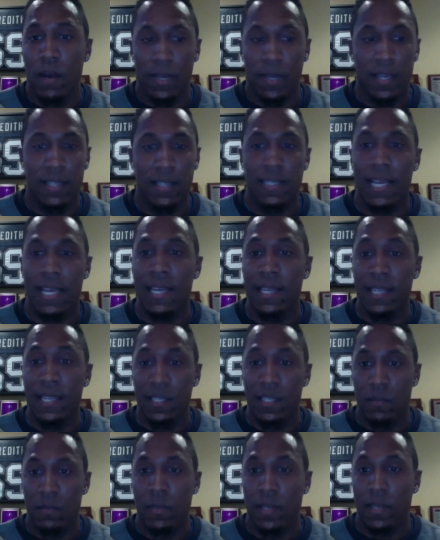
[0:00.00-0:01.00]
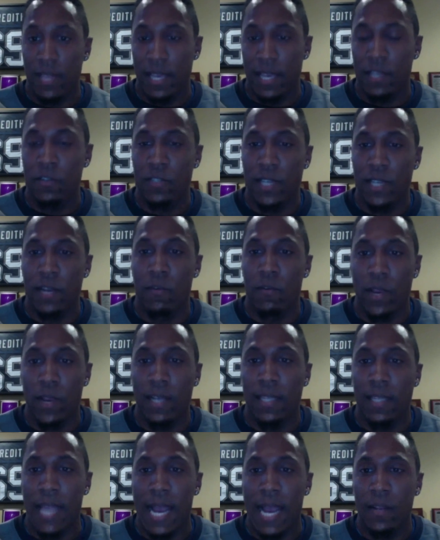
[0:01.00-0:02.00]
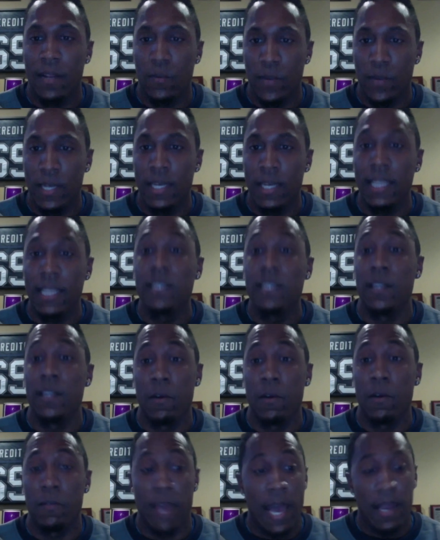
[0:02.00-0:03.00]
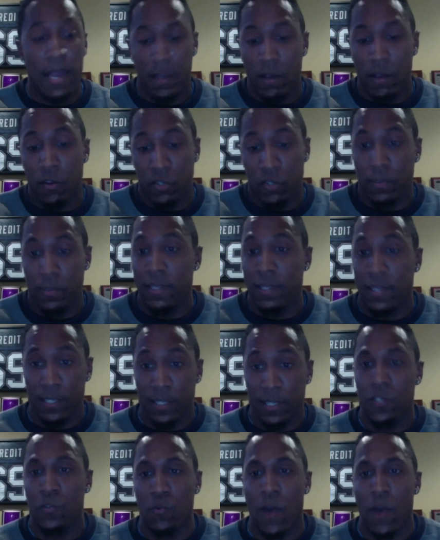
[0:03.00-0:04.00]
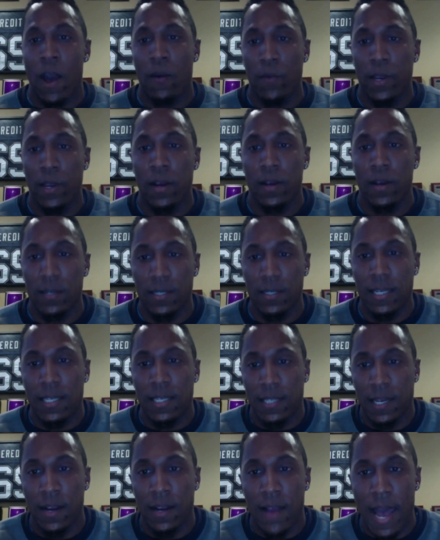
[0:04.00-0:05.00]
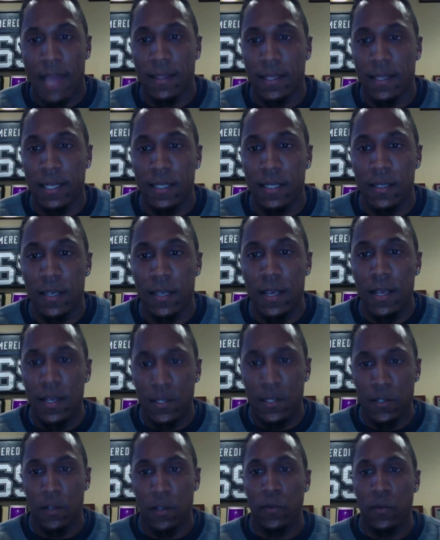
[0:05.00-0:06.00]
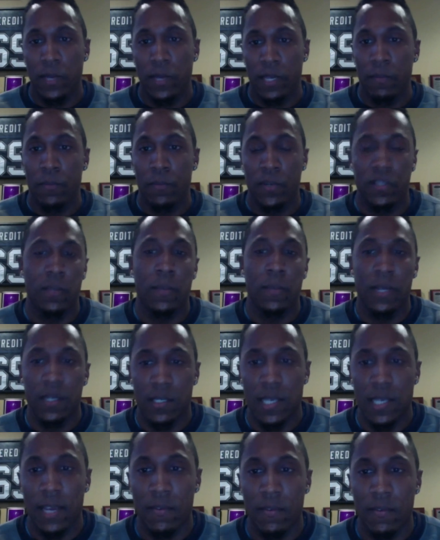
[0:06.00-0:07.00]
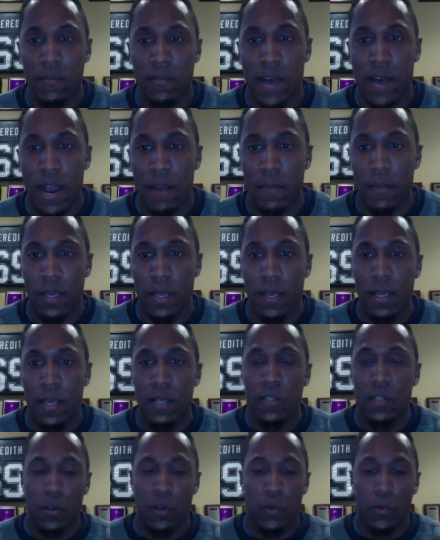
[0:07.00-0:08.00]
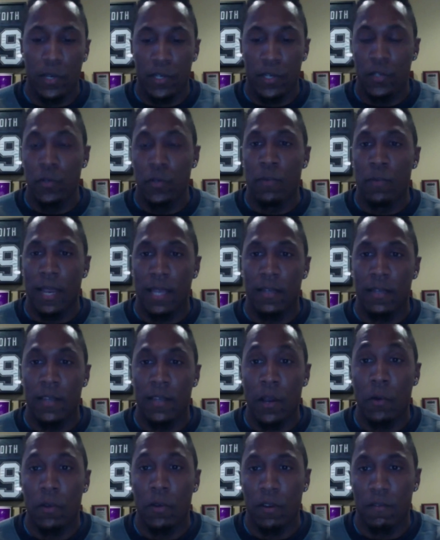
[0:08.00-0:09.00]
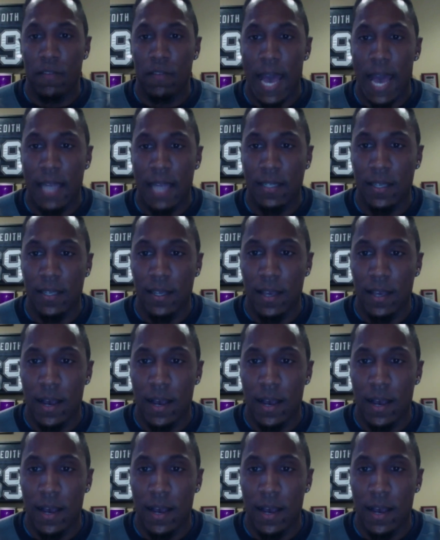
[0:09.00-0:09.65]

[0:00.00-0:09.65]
because that needs to be, like you said, red light. And we need to know that. Ultimately, this is why we are assessing our athletes, so that we can put them in a safe environment. So we do make a note of that.